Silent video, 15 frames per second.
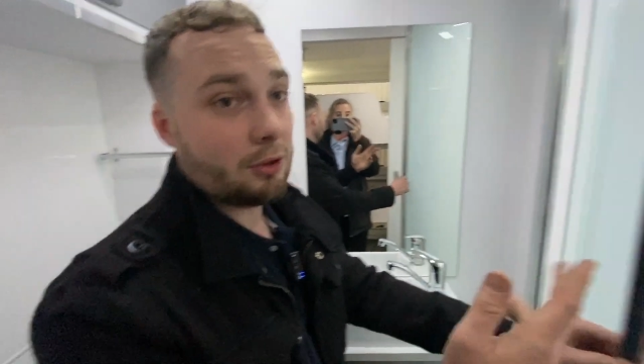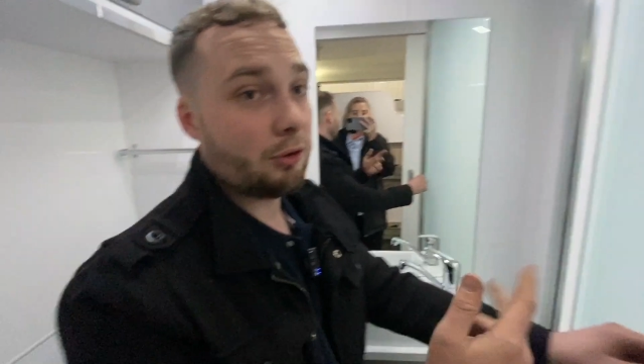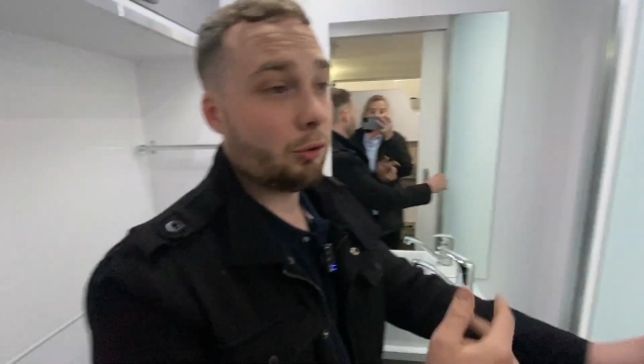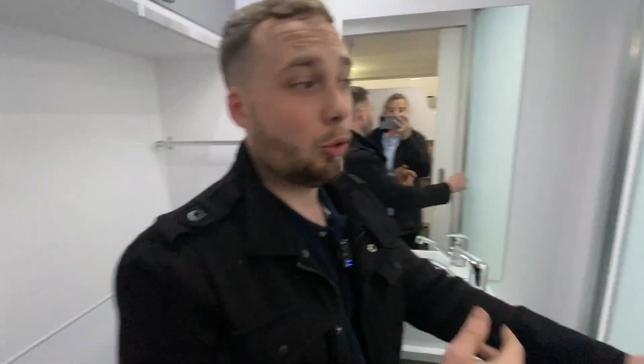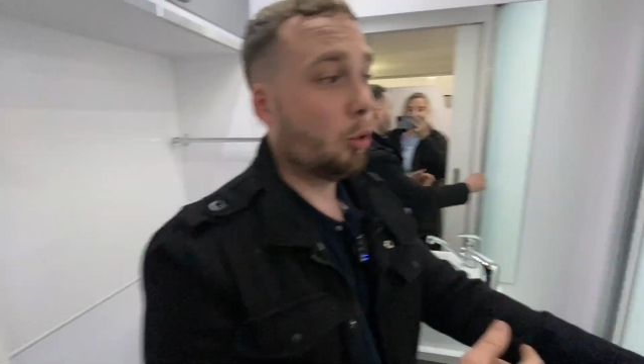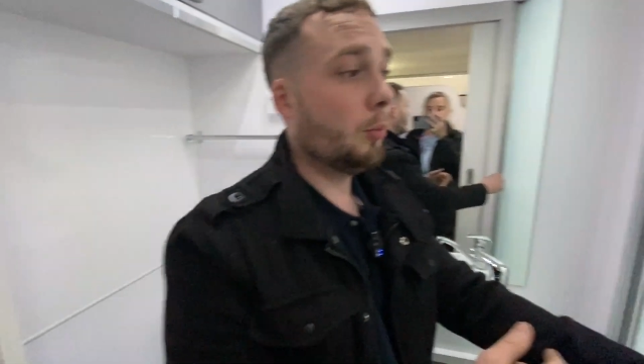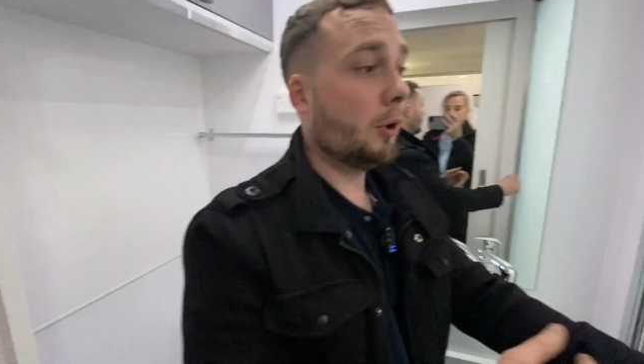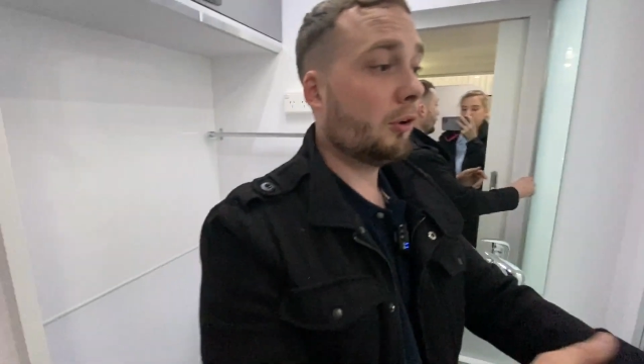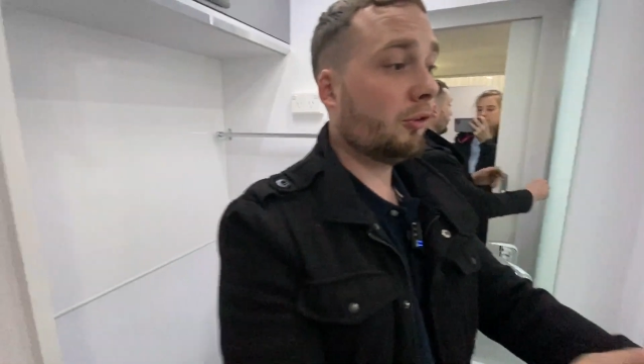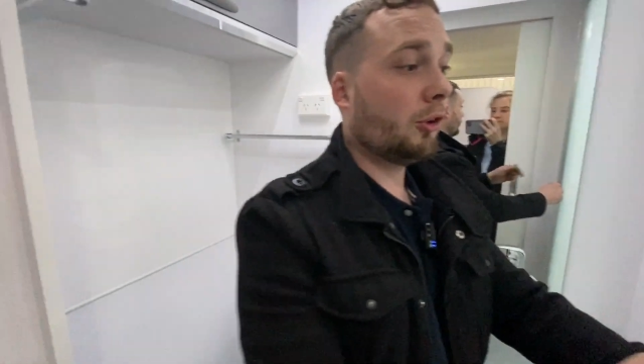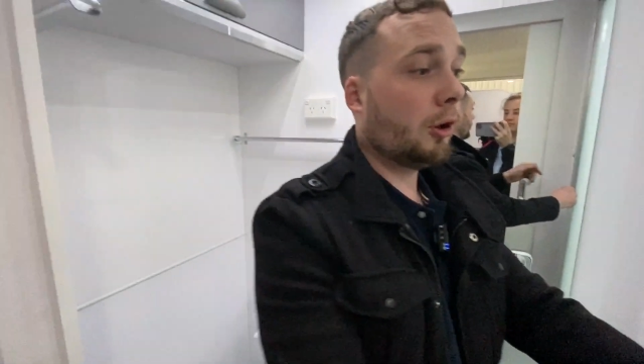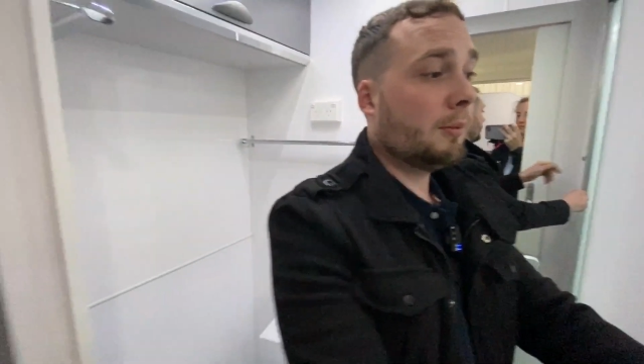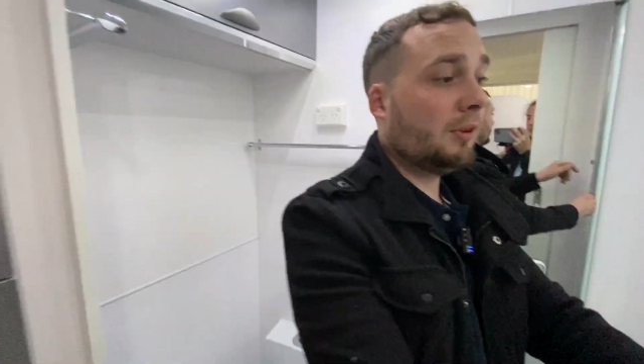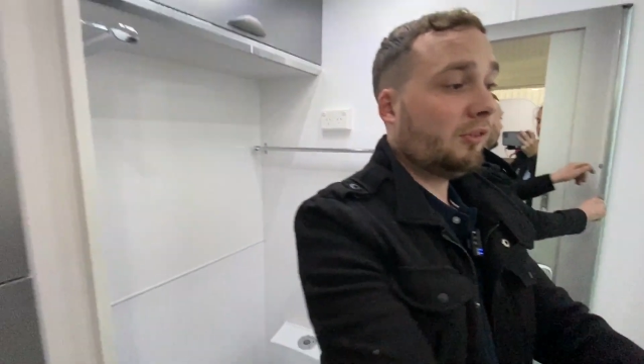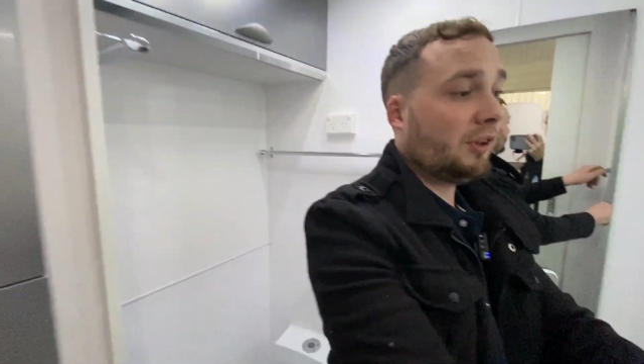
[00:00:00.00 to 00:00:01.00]
the tall blokes
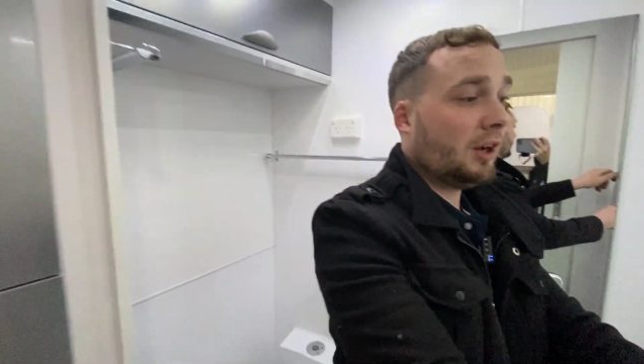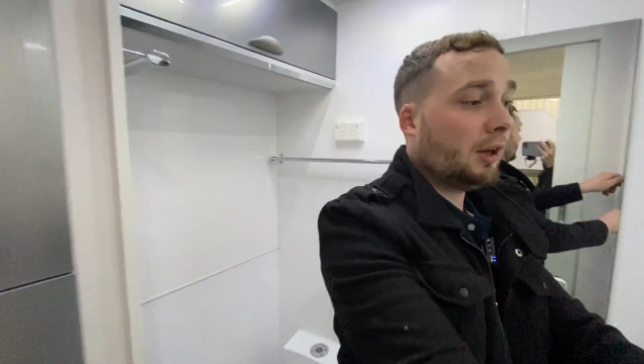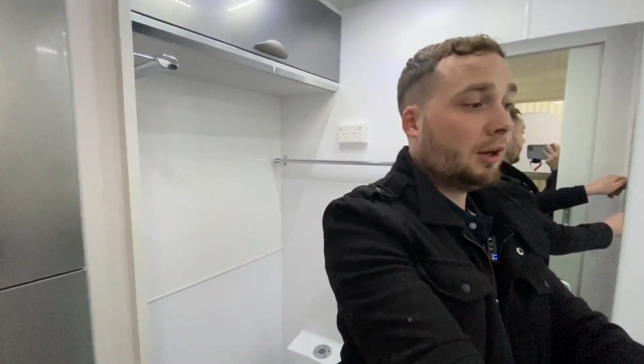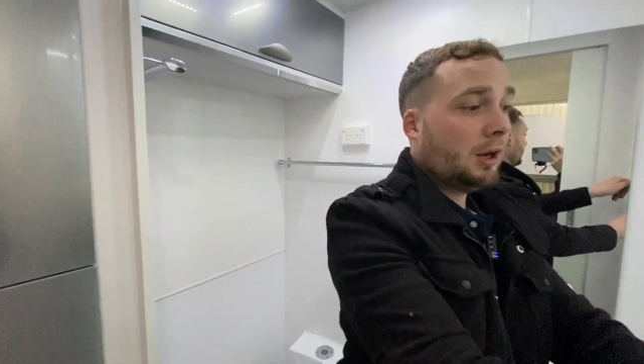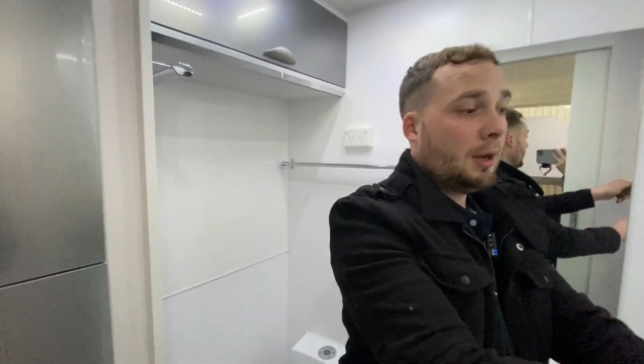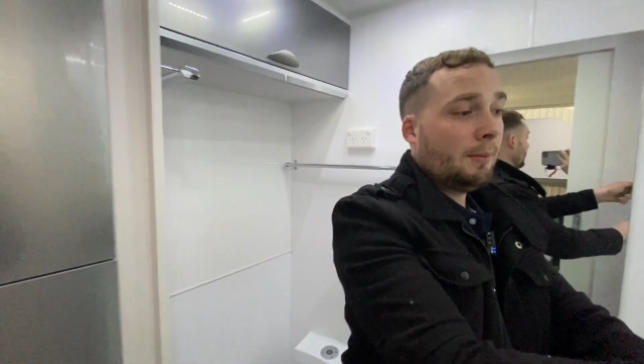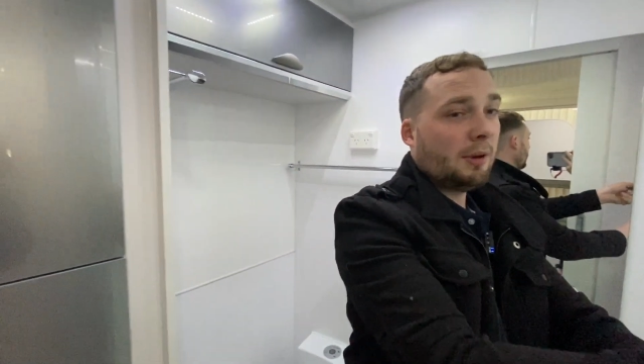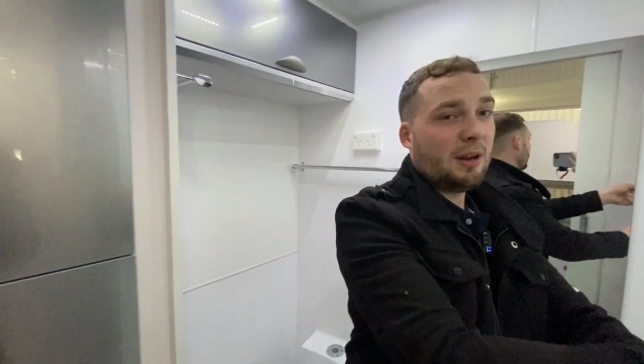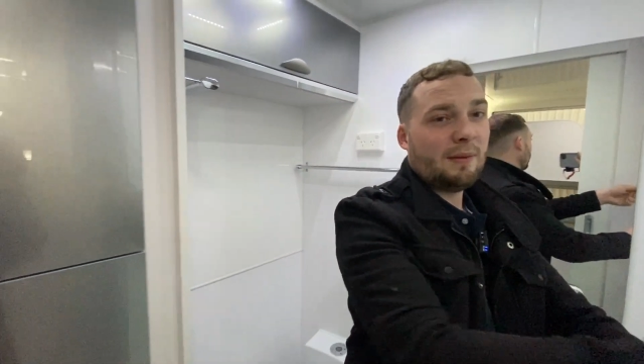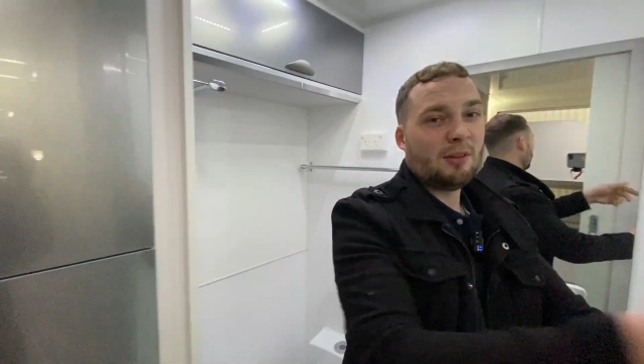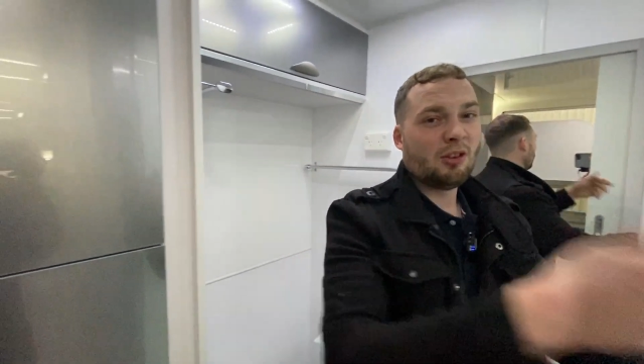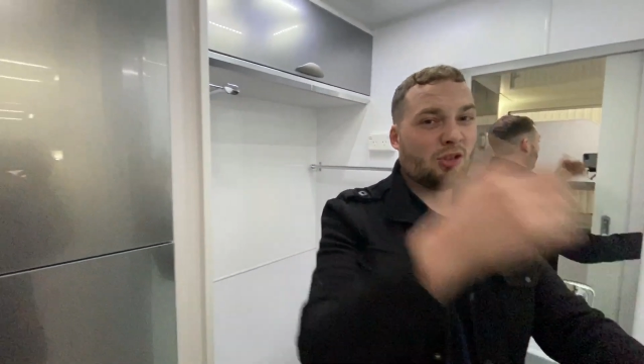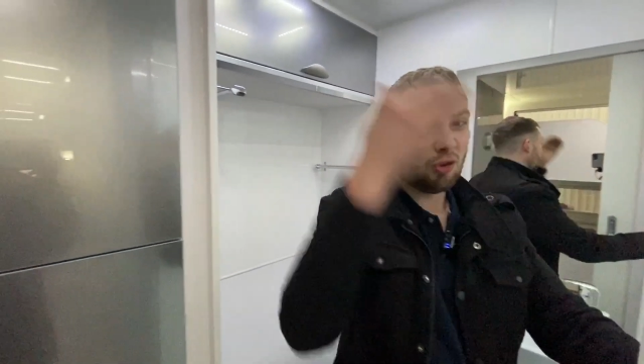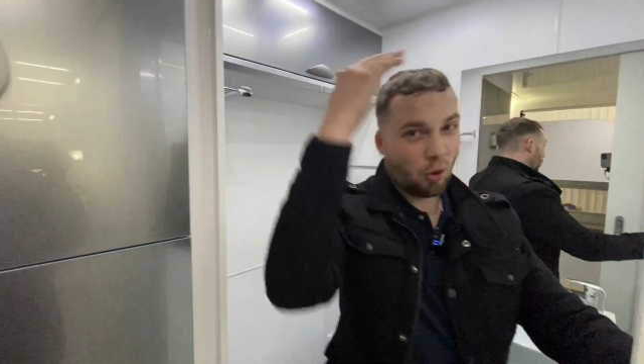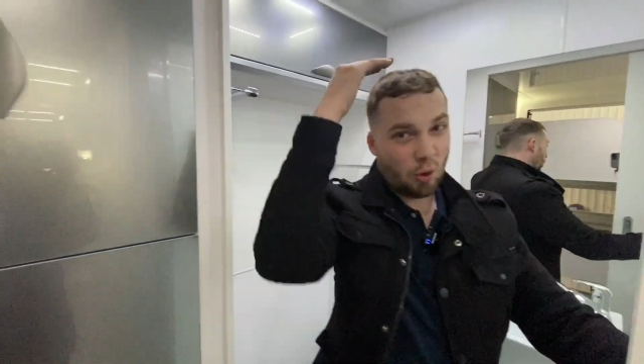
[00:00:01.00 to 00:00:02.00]
don't miss out, but even
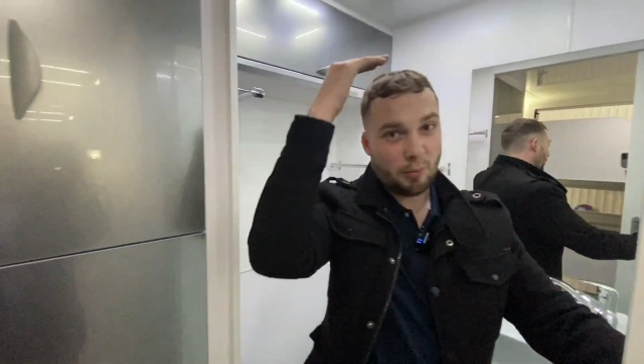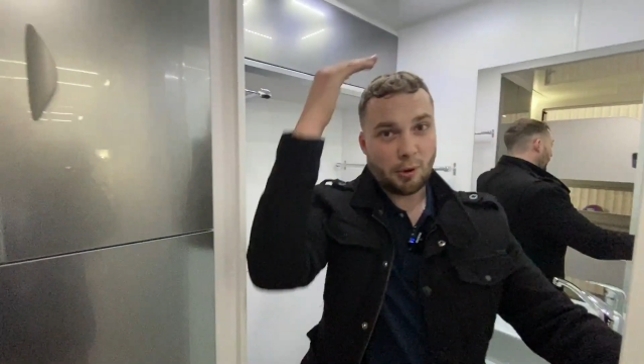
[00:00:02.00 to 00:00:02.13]
the short